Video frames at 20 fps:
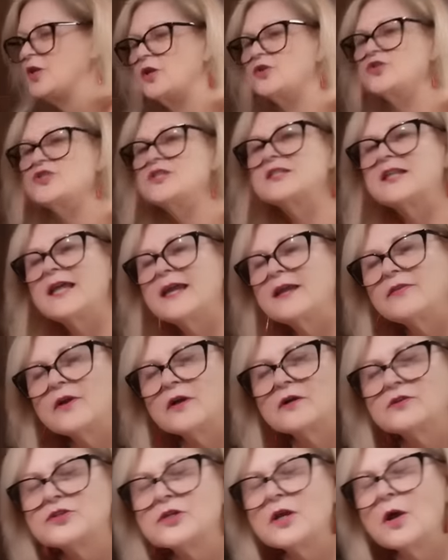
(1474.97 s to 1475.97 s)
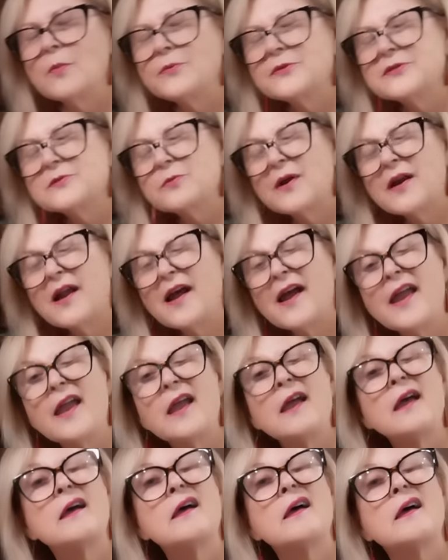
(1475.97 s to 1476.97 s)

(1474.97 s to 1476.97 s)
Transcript: You know, she's laying there and she opens one eye.